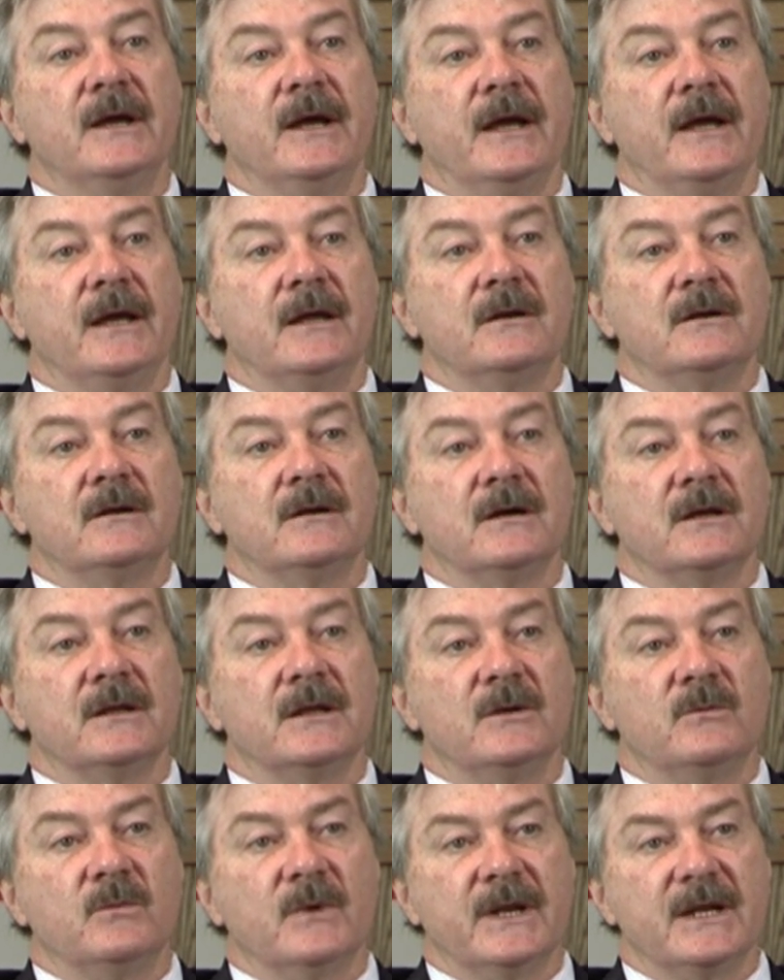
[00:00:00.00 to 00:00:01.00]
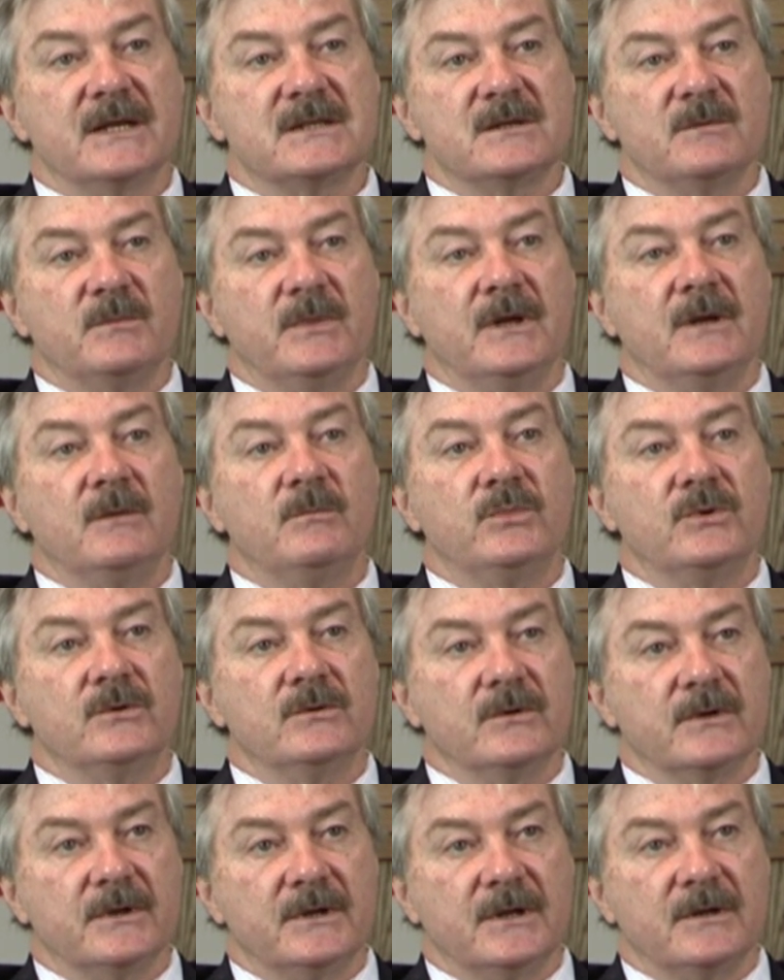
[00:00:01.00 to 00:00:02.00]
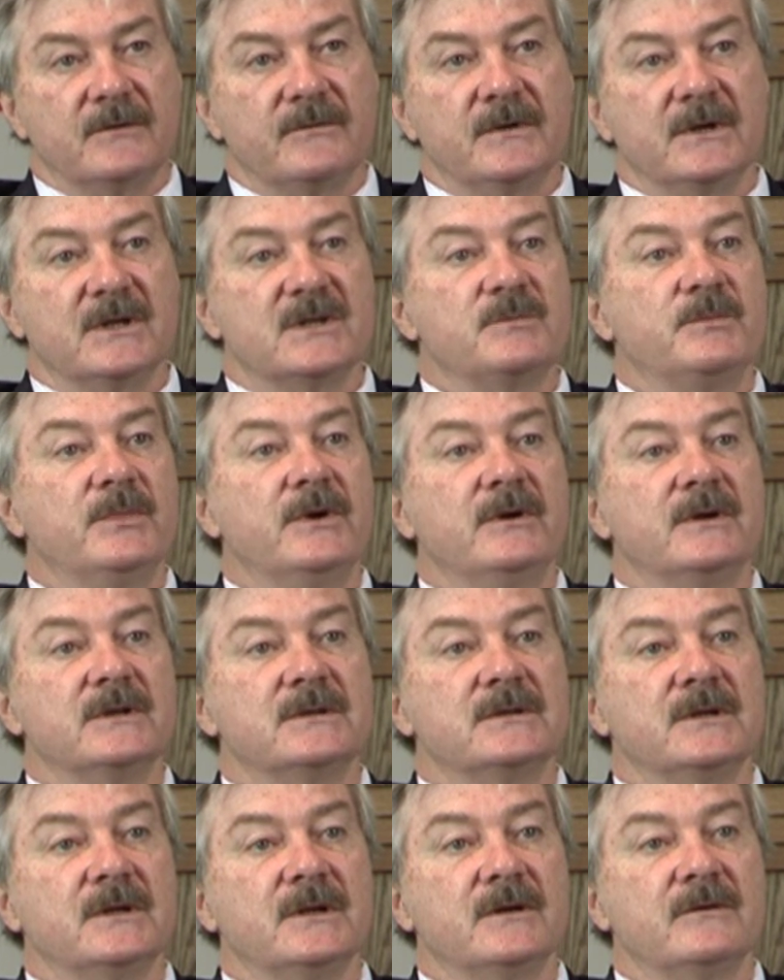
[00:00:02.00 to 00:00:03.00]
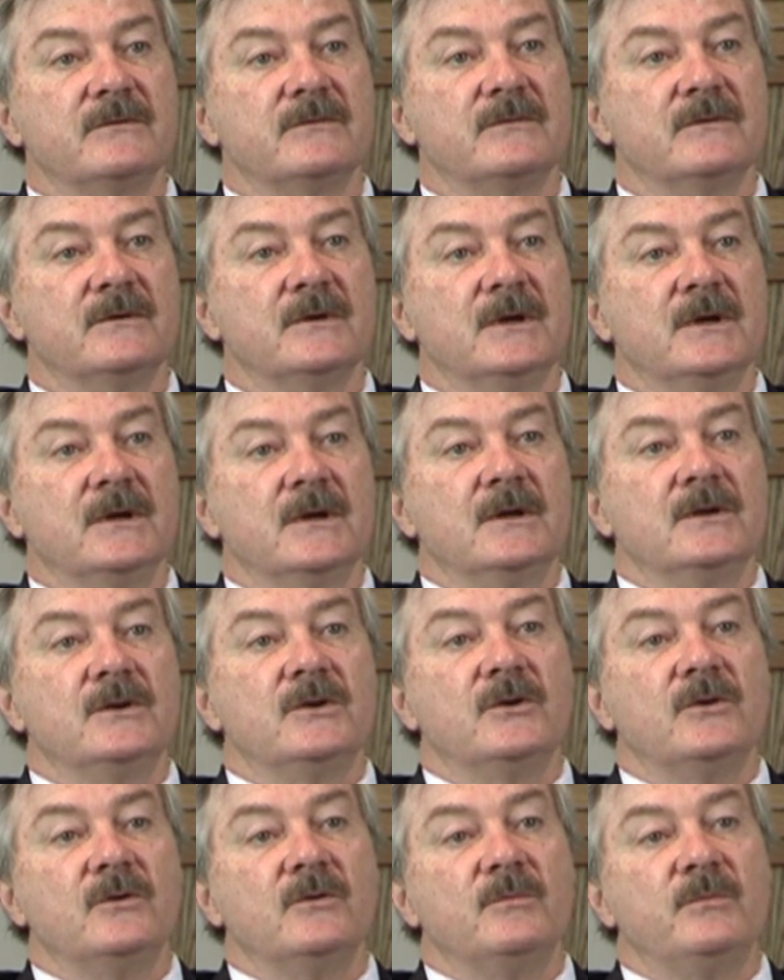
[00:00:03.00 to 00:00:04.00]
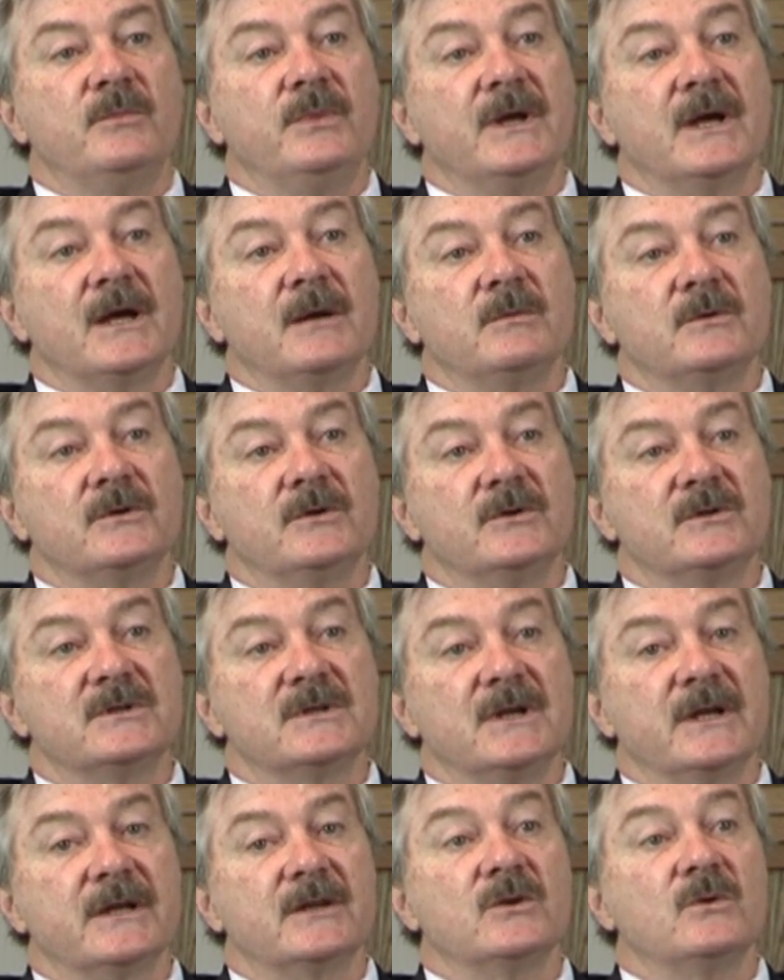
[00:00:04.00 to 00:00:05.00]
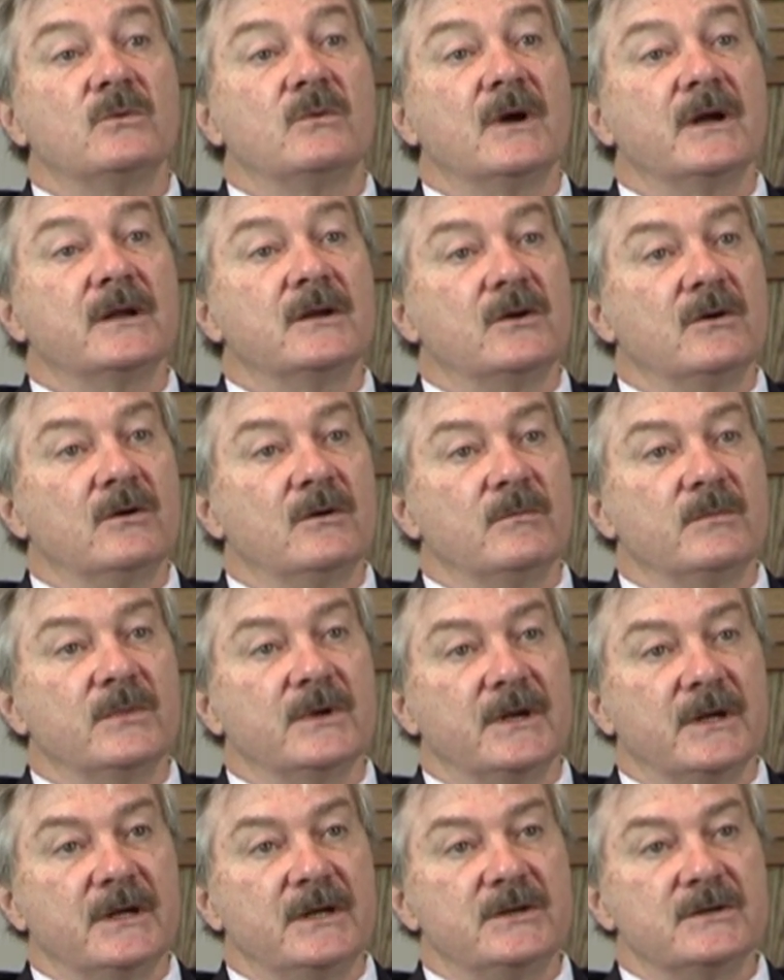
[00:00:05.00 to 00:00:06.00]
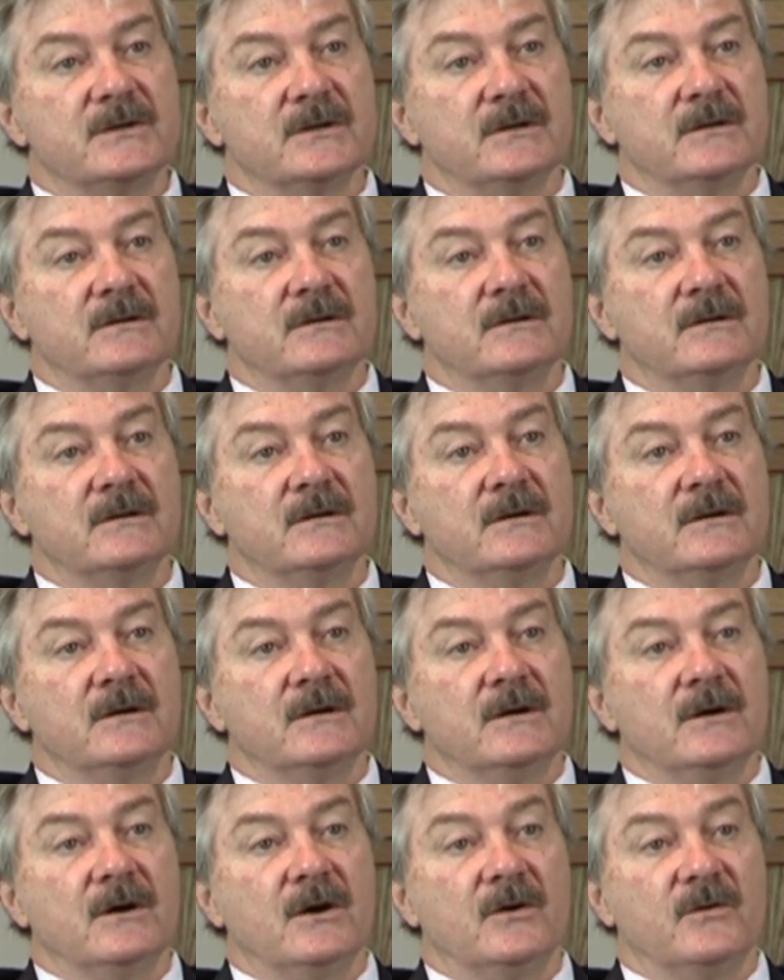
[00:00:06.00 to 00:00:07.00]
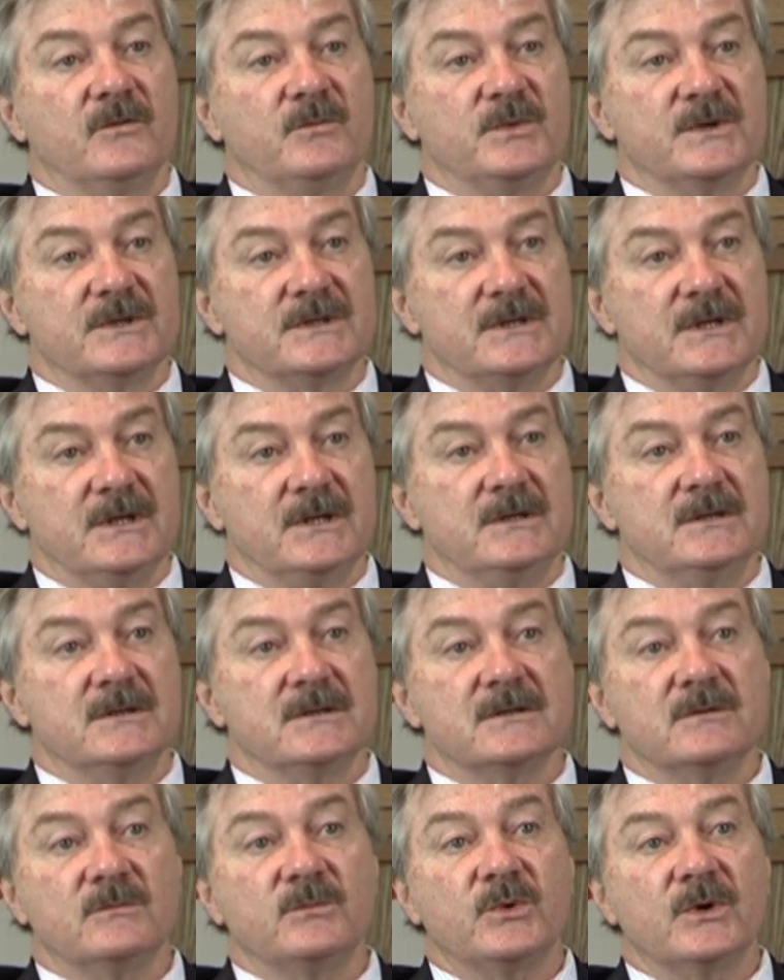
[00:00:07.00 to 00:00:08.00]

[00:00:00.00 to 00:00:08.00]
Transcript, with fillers: and I think one has to be broad enough and experienced enough to be able to select the right combination of procedures and